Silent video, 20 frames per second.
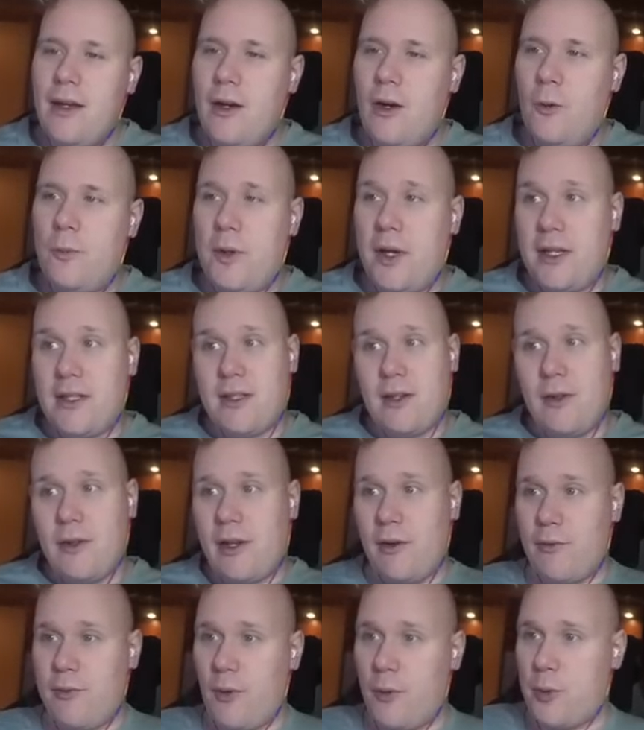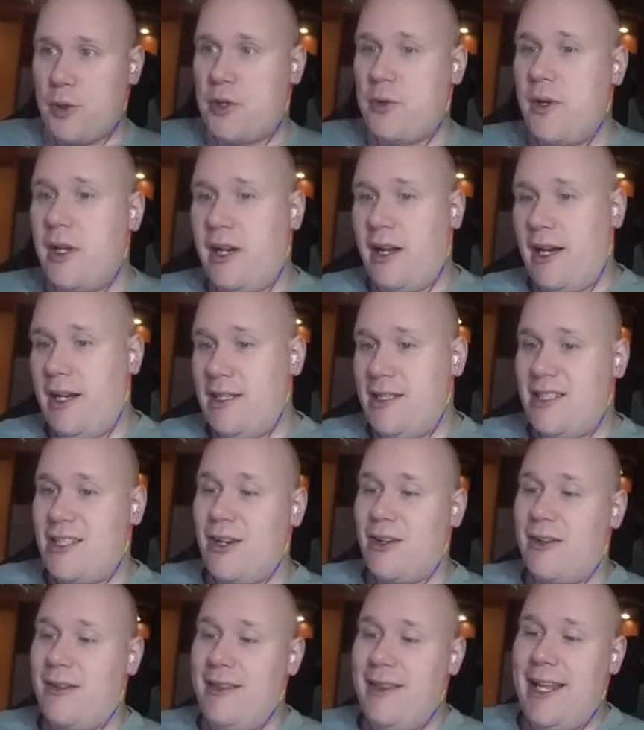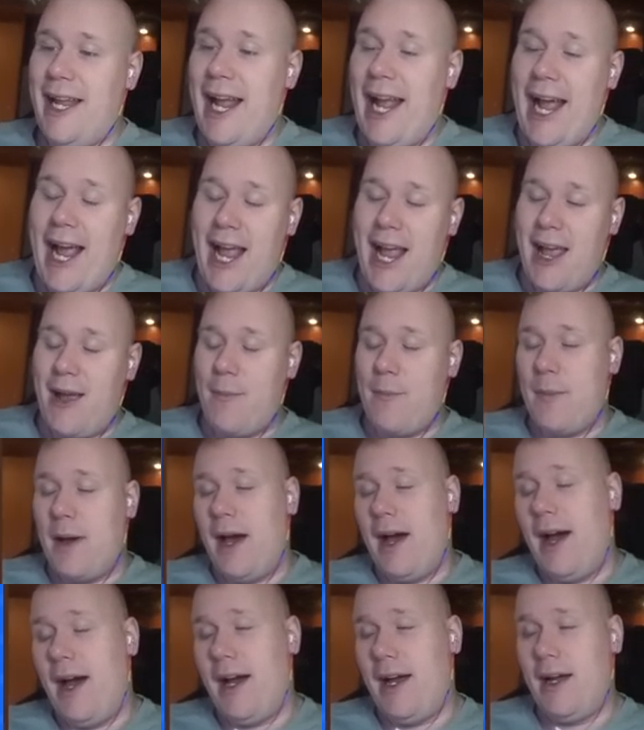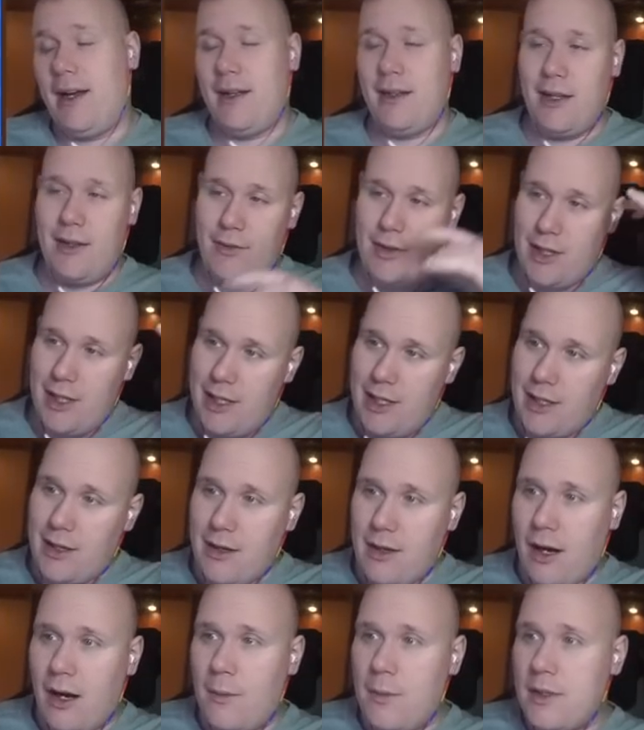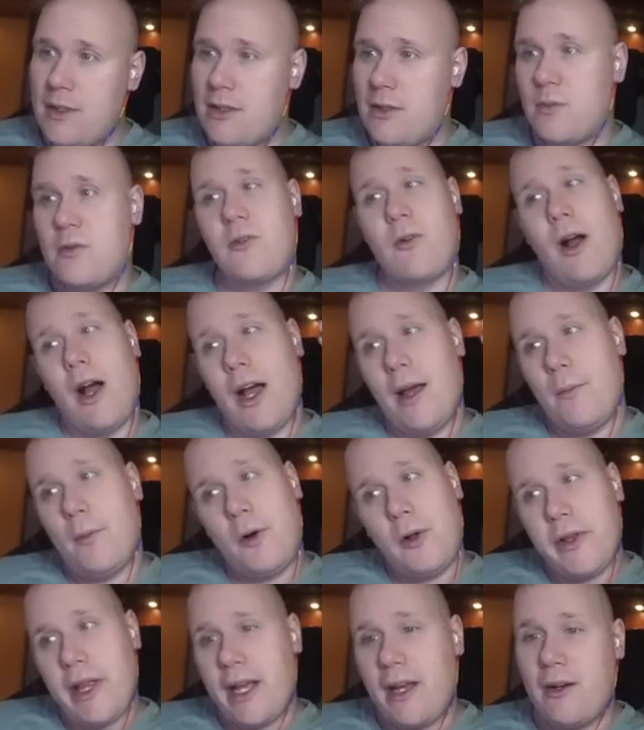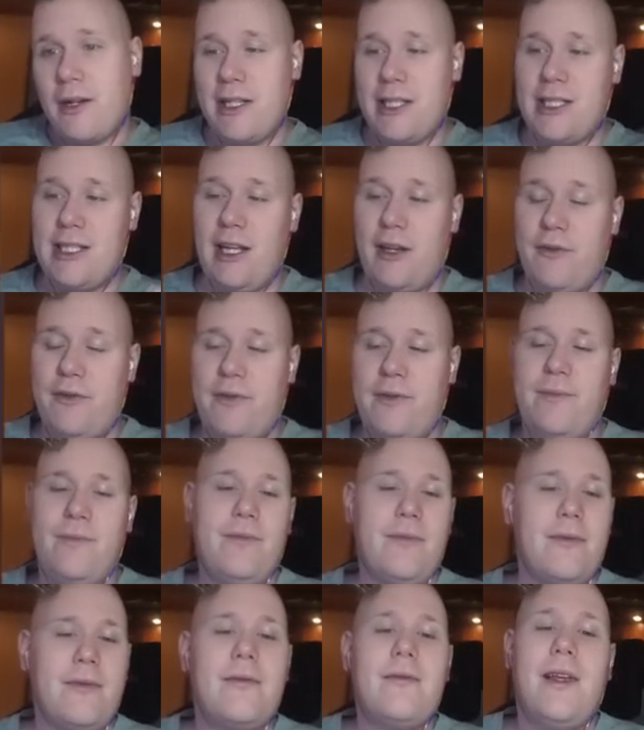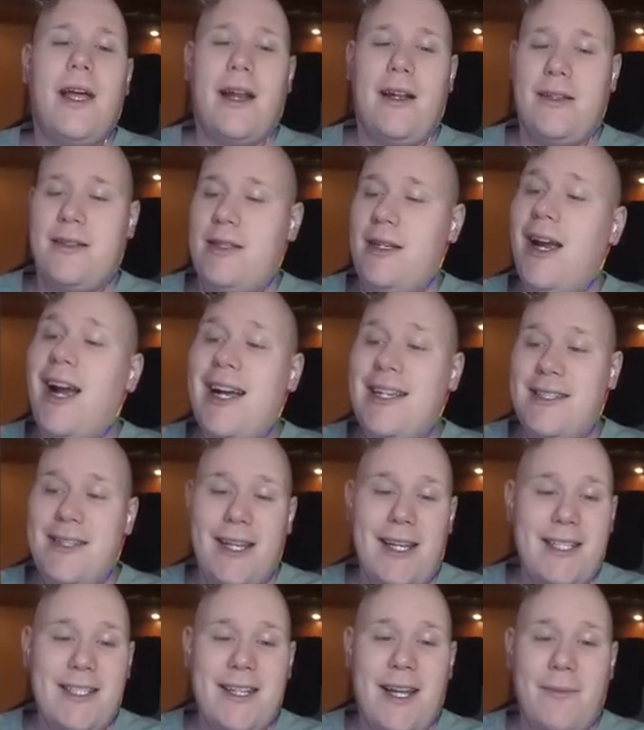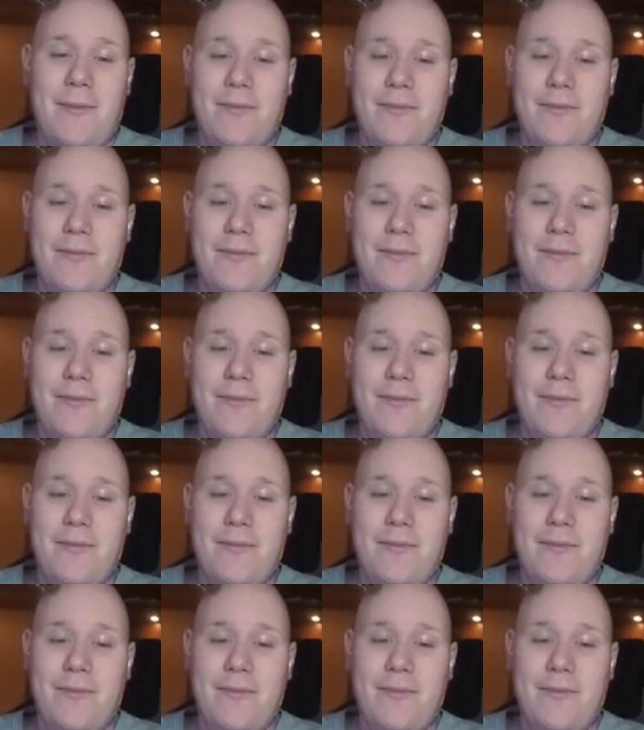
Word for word: Hope you guys are looking forward to it. I certainly am. Uh, leave a like, comment, subscribe, all that good stuff. And I'll see you guys in the next time.